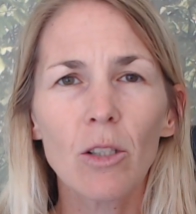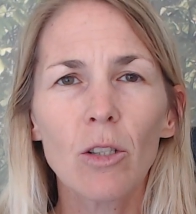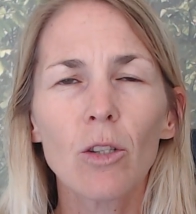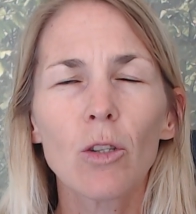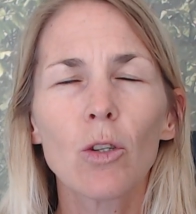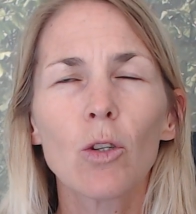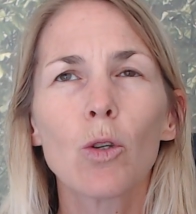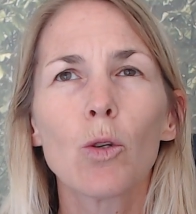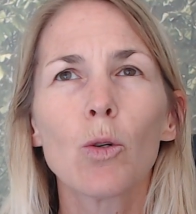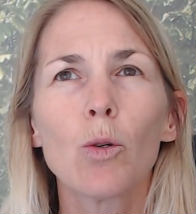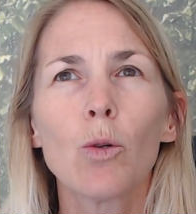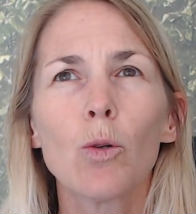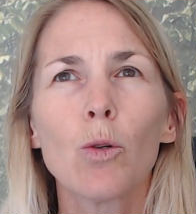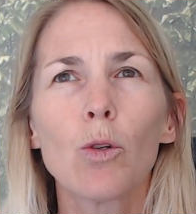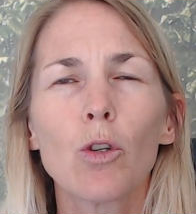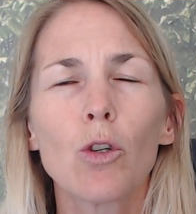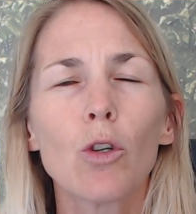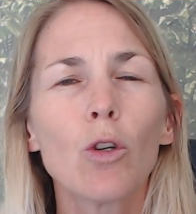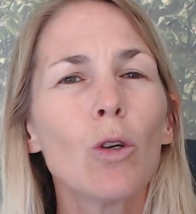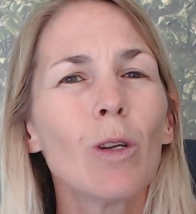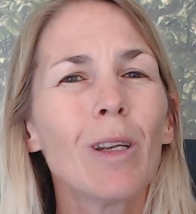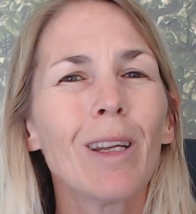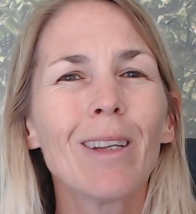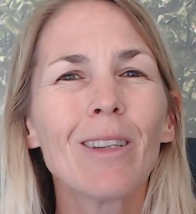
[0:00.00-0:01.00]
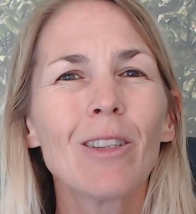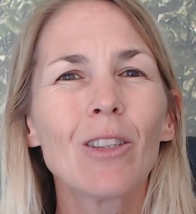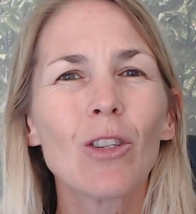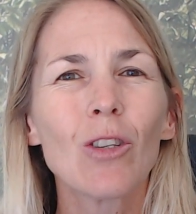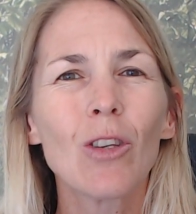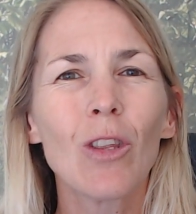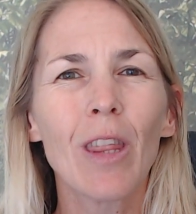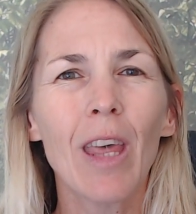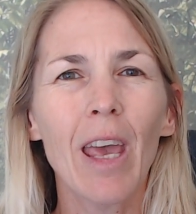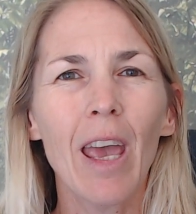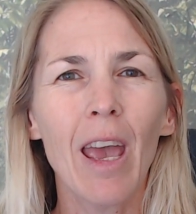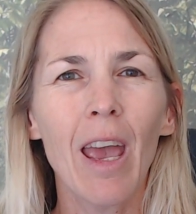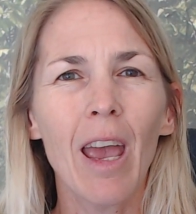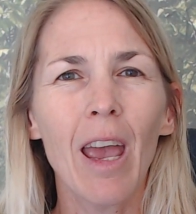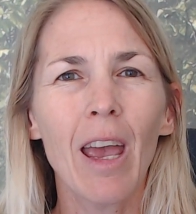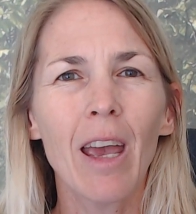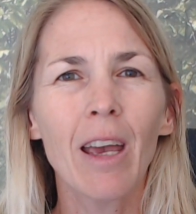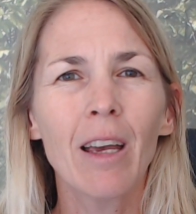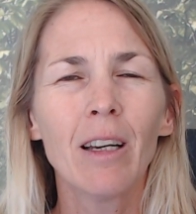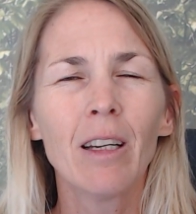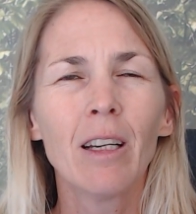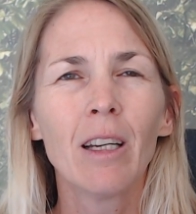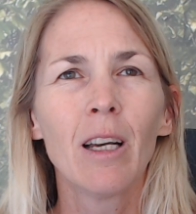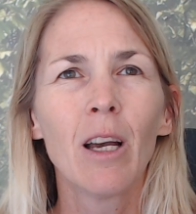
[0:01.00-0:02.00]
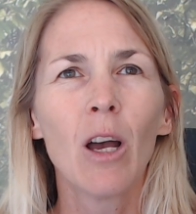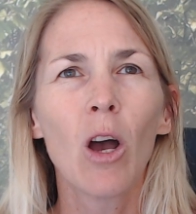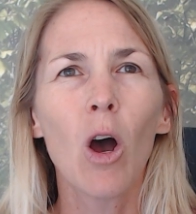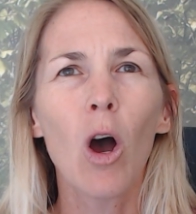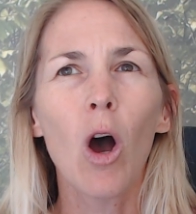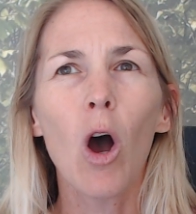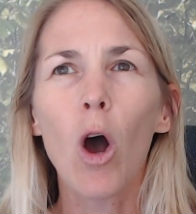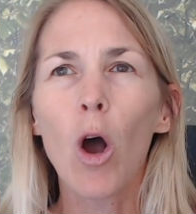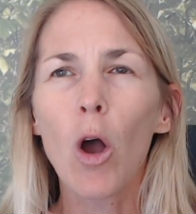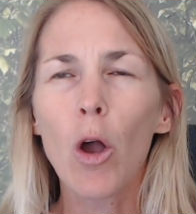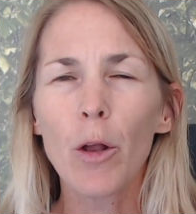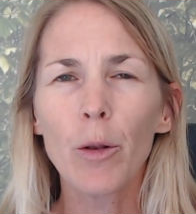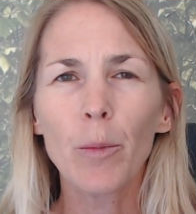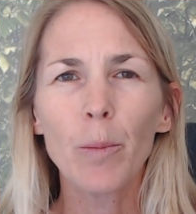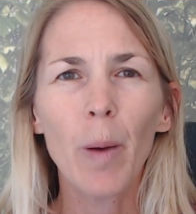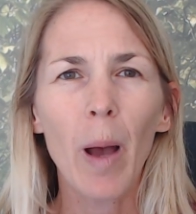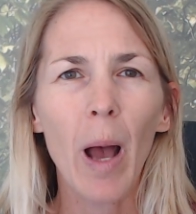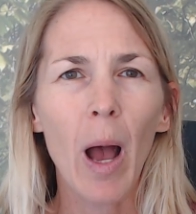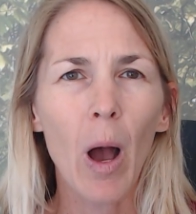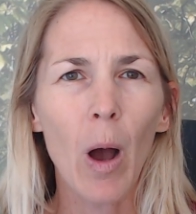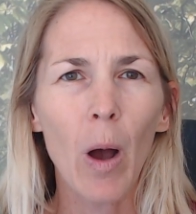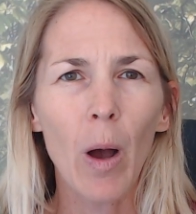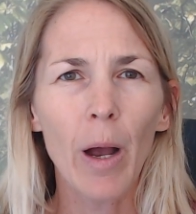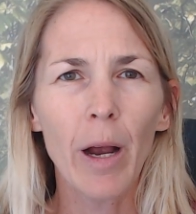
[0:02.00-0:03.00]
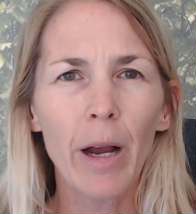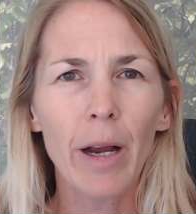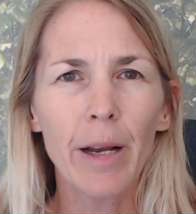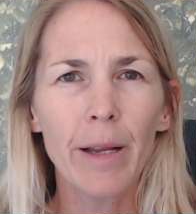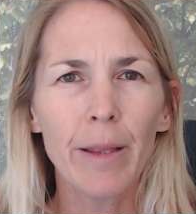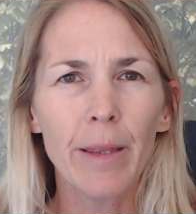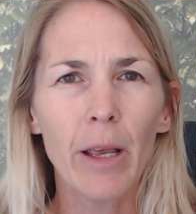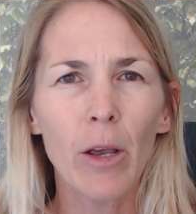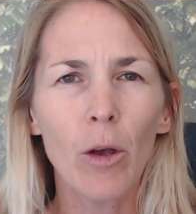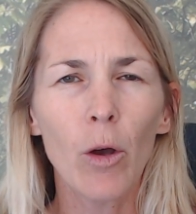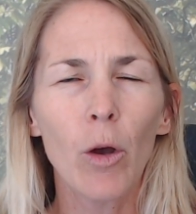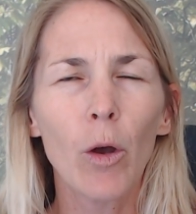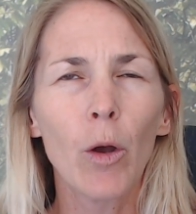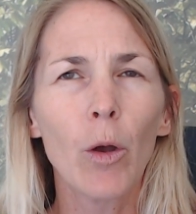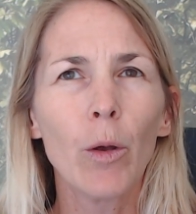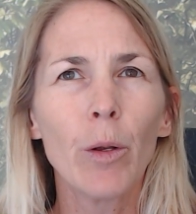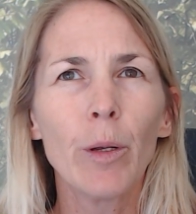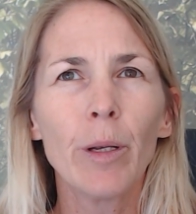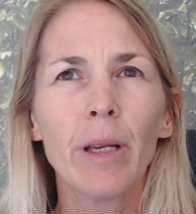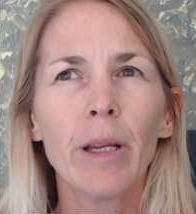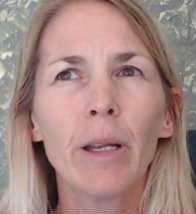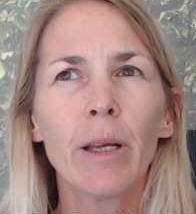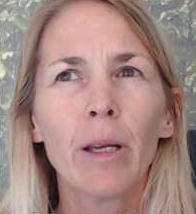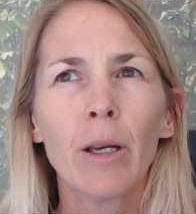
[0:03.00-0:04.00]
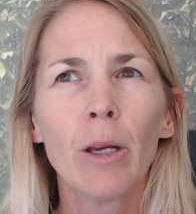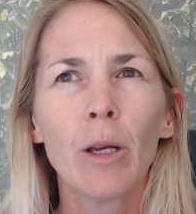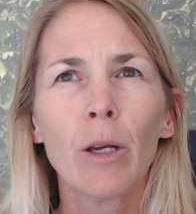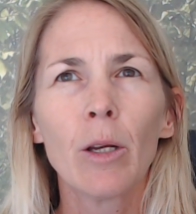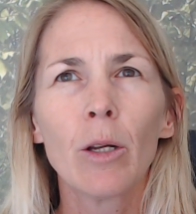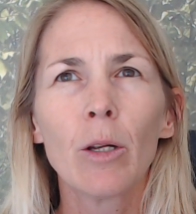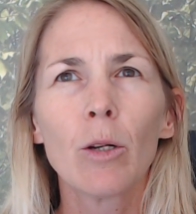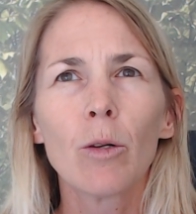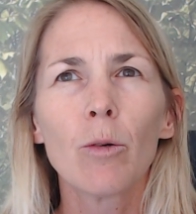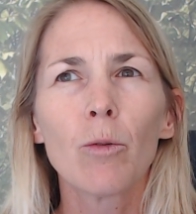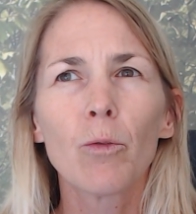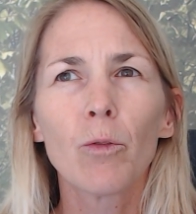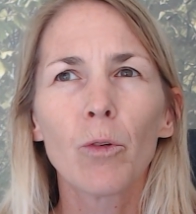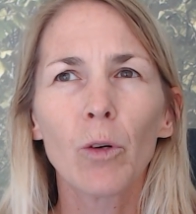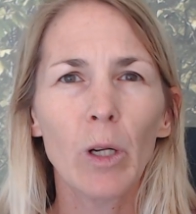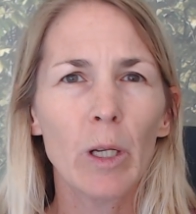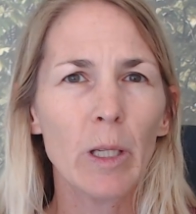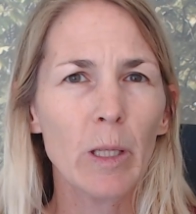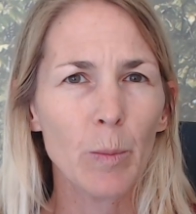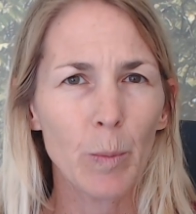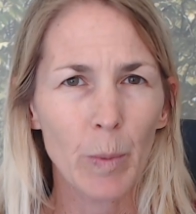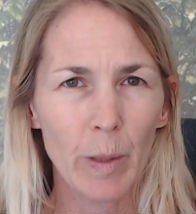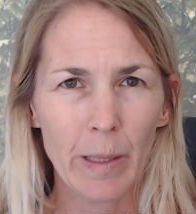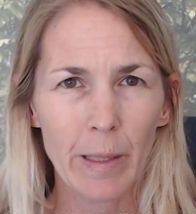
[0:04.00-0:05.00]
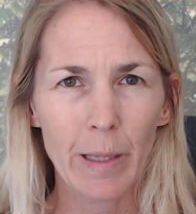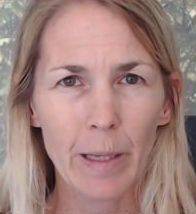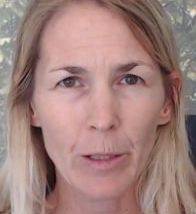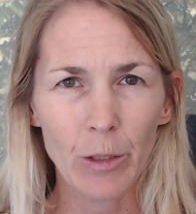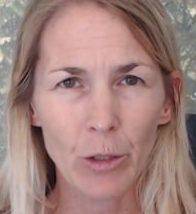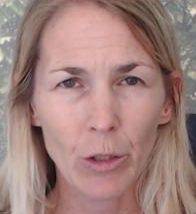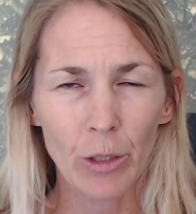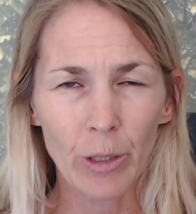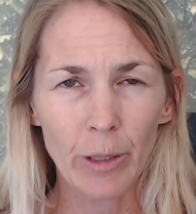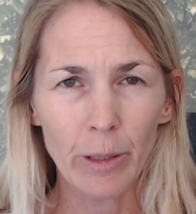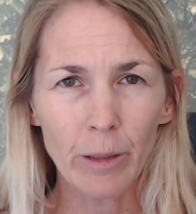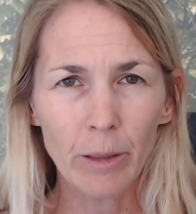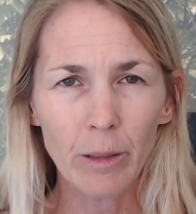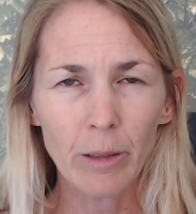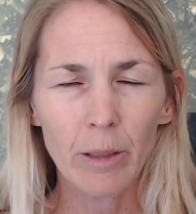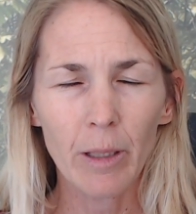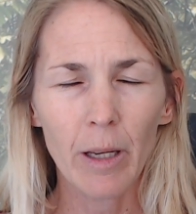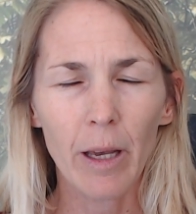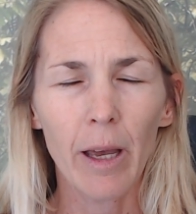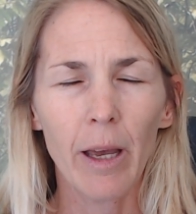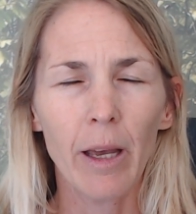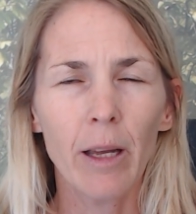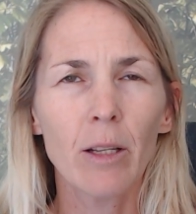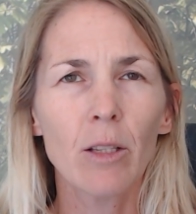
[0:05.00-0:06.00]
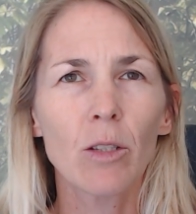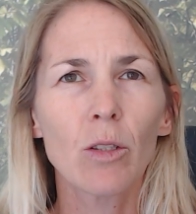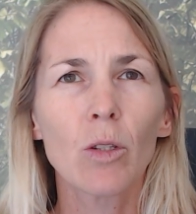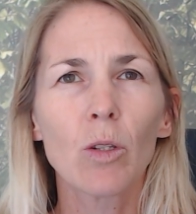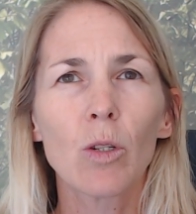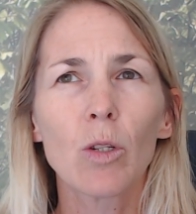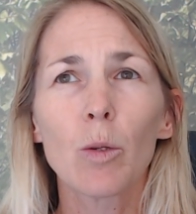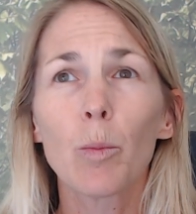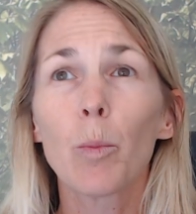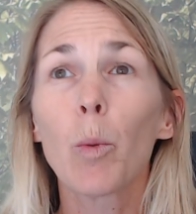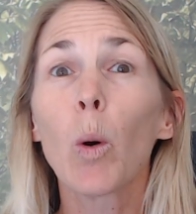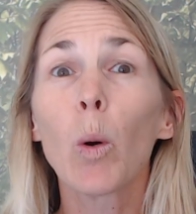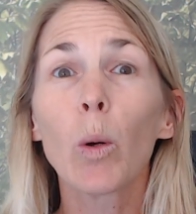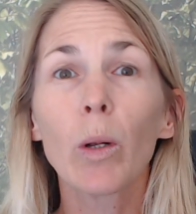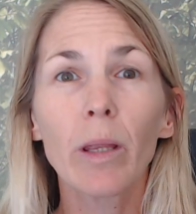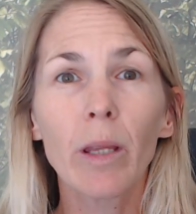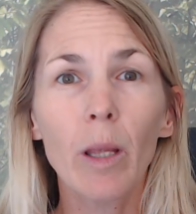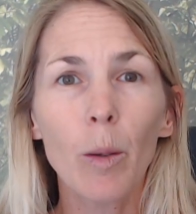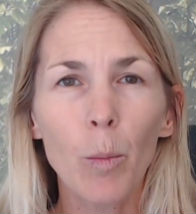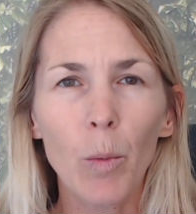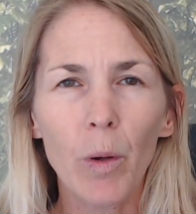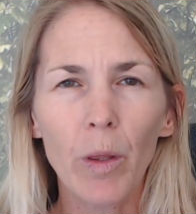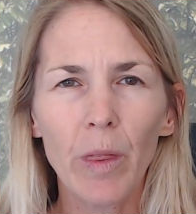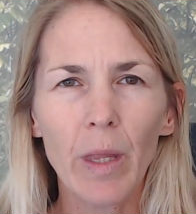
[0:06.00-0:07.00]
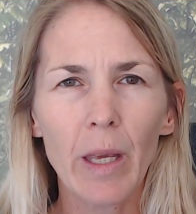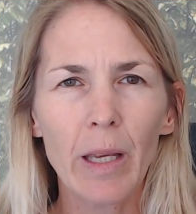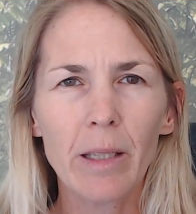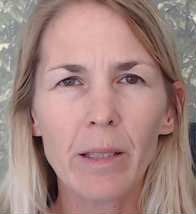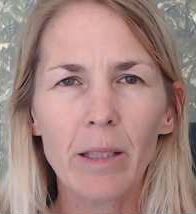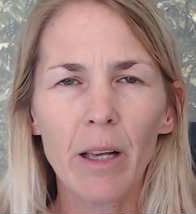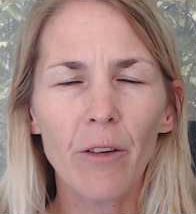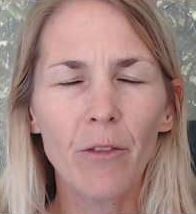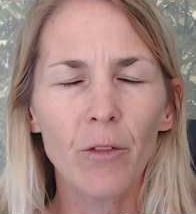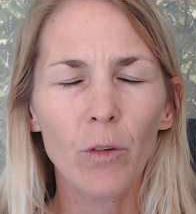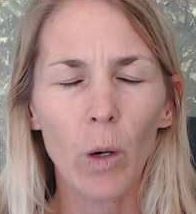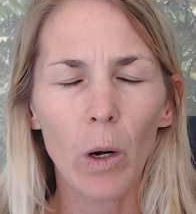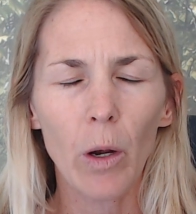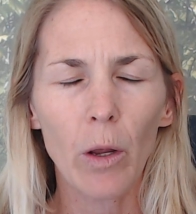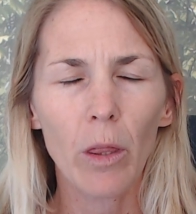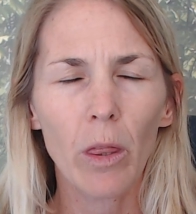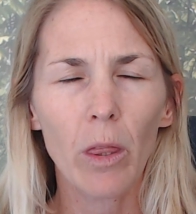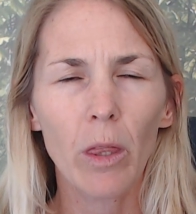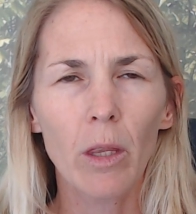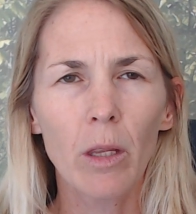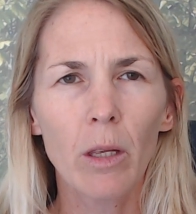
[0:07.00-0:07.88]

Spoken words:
to tune into their own power and their own fullest potential, and to support them with their self-growth.